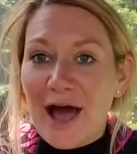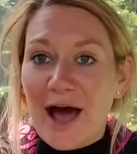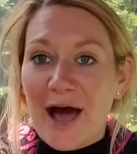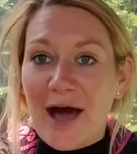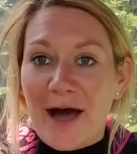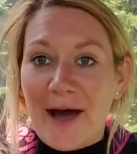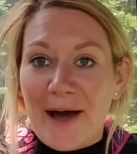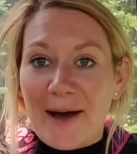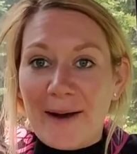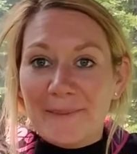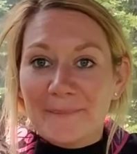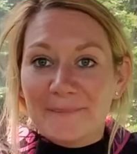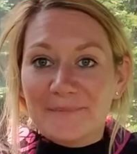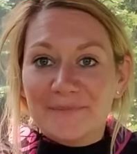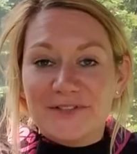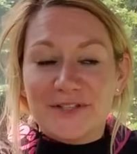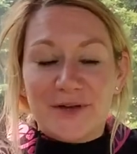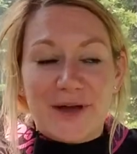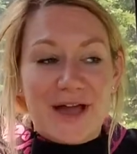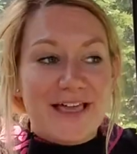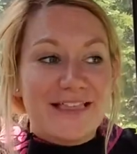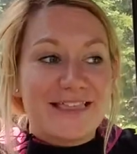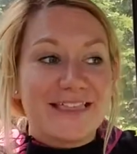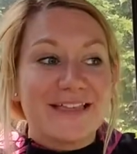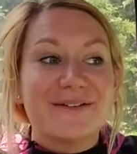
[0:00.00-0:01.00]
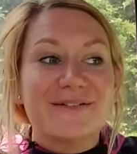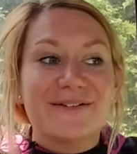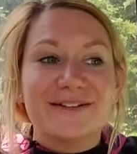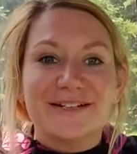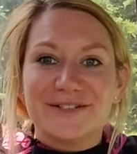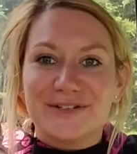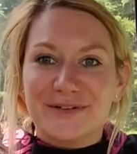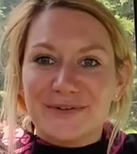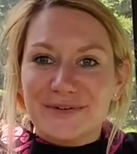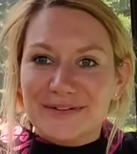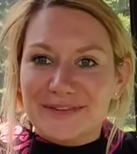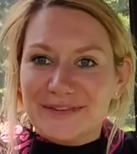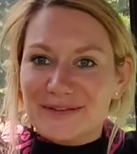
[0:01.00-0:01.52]
So I think we
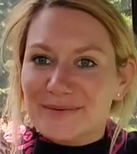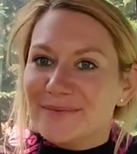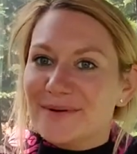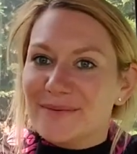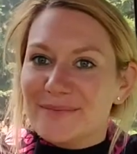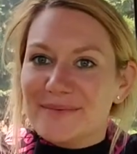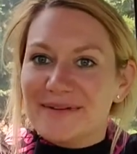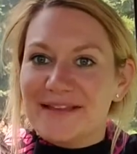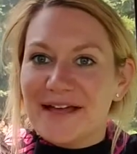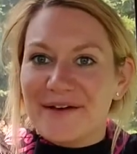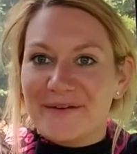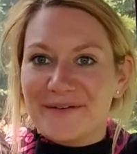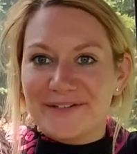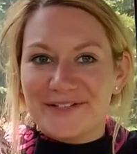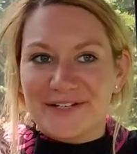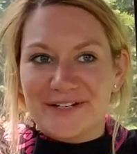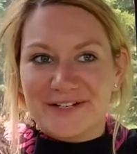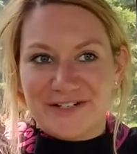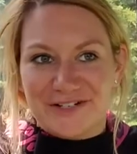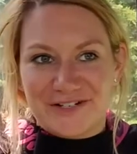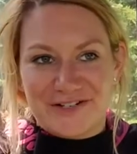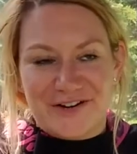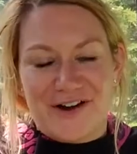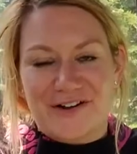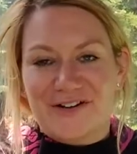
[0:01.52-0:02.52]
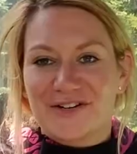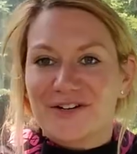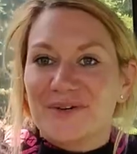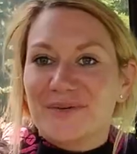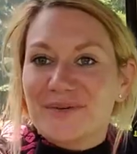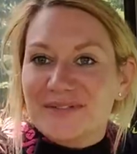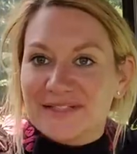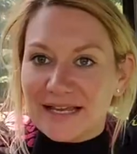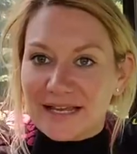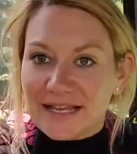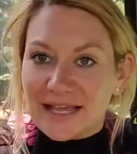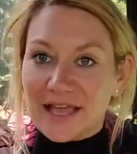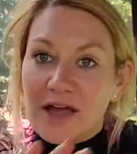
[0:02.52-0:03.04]
told the woman that was our instructor who
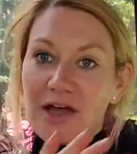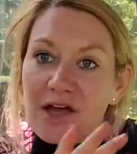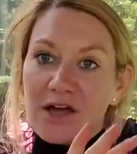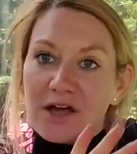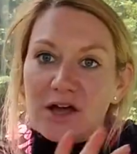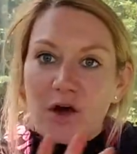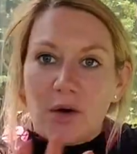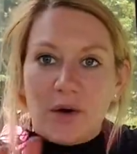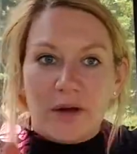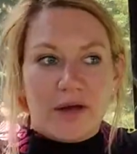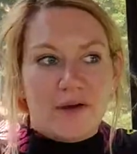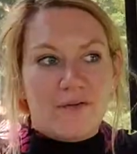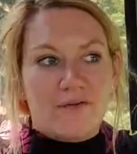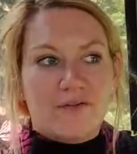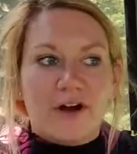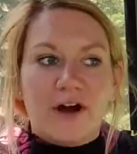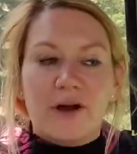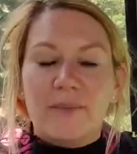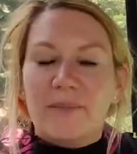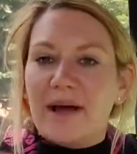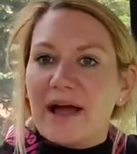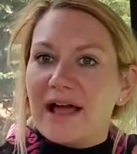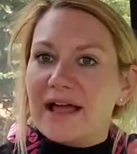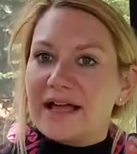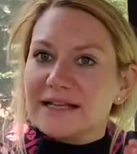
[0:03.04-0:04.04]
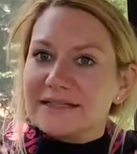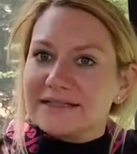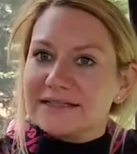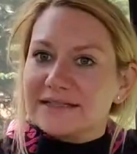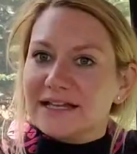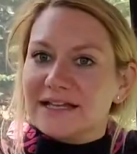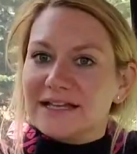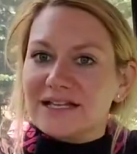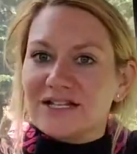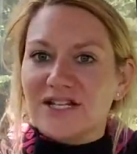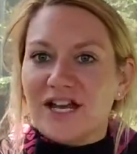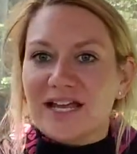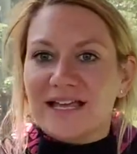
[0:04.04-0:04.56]
was like going over our bikes and
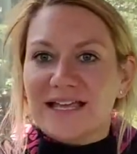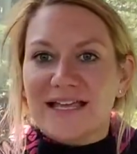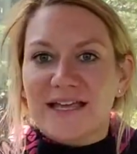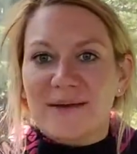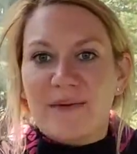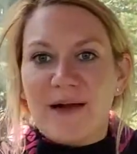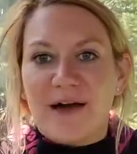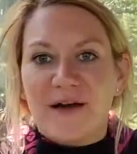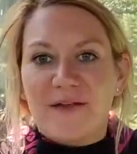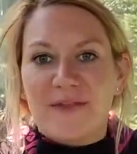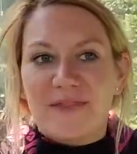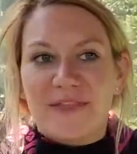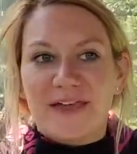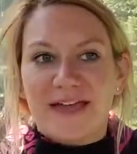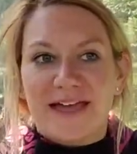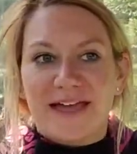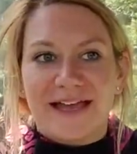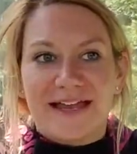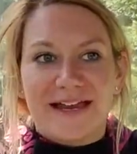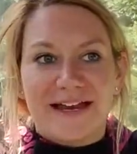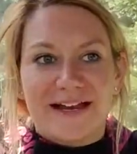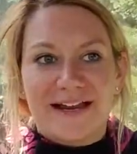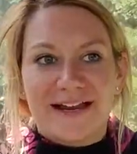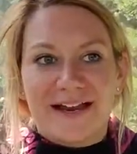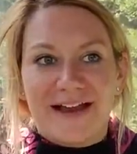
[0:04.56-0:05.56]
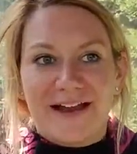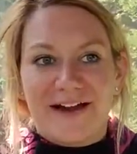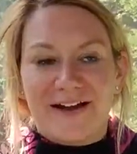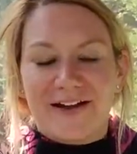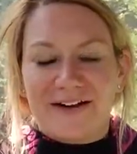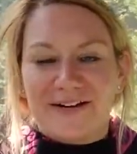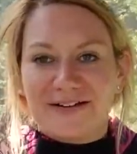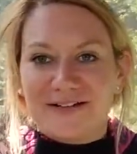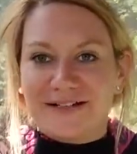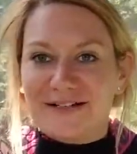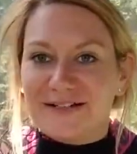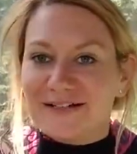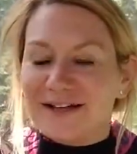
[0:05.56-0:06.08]
like checking them out, but
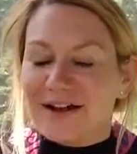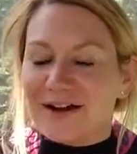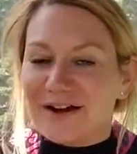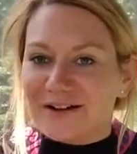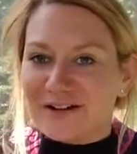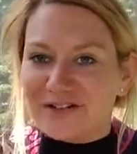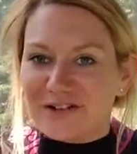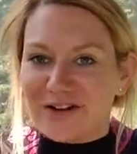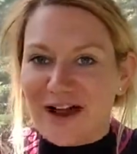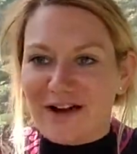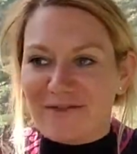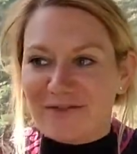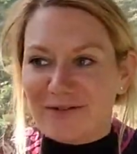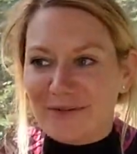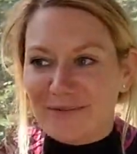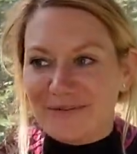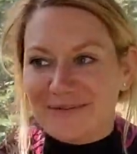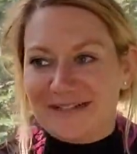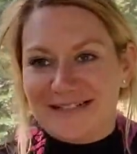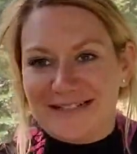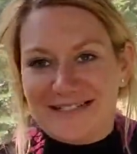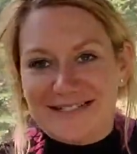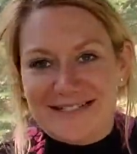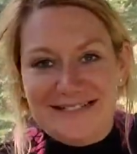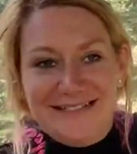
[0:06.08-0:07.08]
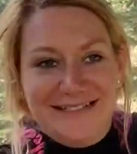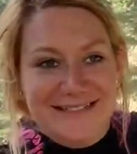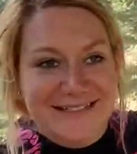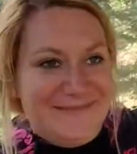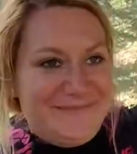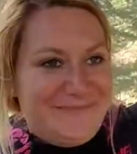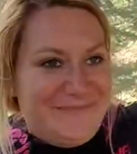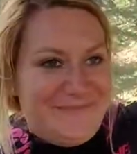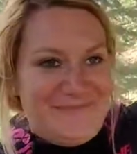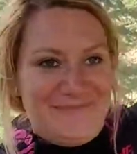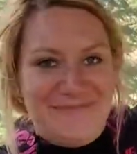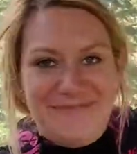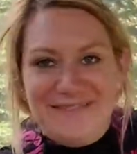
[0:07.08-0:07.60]
our travel was
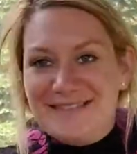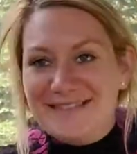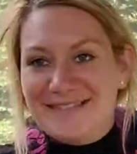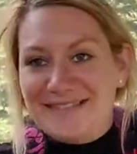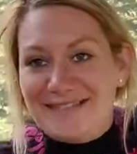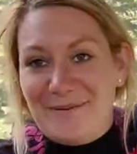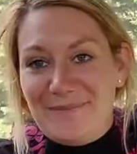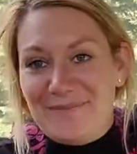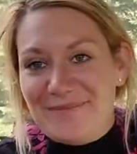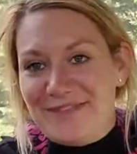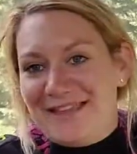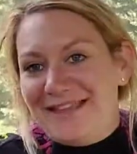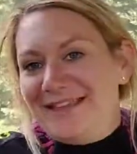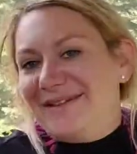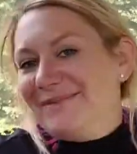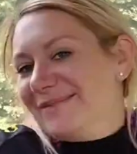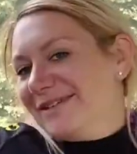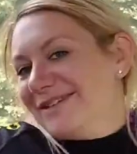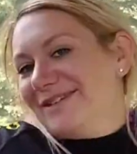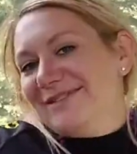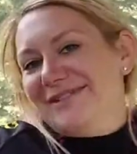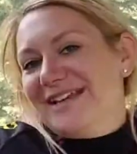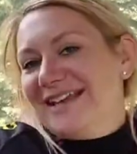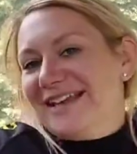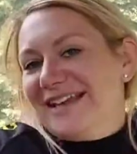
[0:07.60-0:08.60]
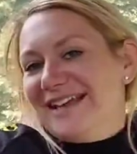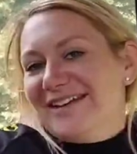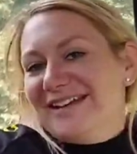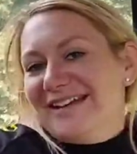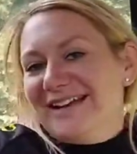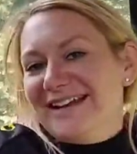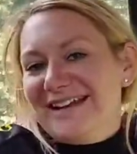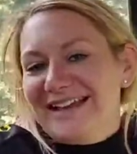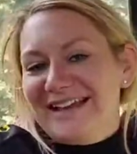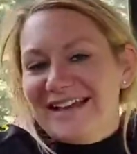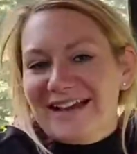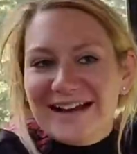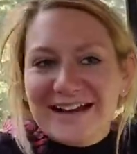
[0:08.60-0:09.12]
something between here
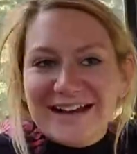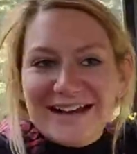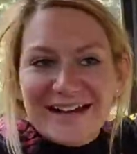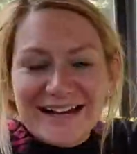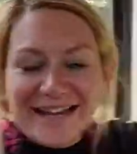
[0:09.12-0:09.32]
and here.